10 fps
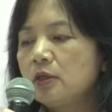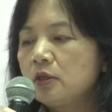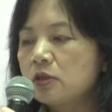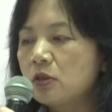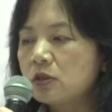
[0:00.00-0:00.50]

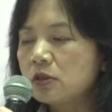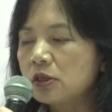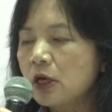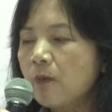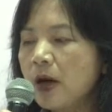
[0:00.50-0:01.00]
So
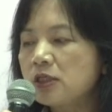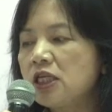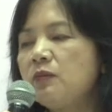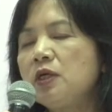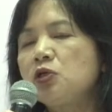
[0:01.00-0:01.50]
some are
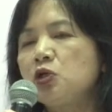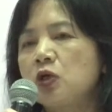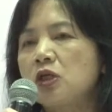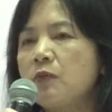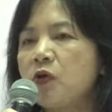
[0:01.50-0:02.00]
similar to
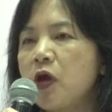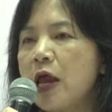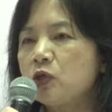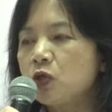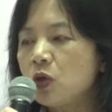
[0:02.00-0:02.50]
the
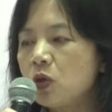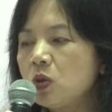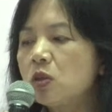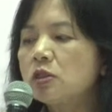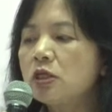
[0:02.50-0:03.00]

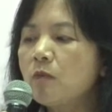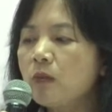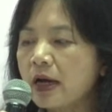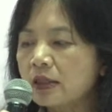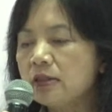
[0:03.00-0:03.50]
WHO, some
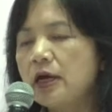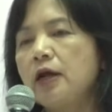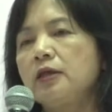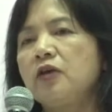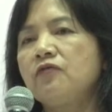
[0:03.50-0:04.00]
are
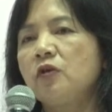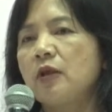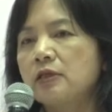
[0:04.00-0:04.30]
slightly different.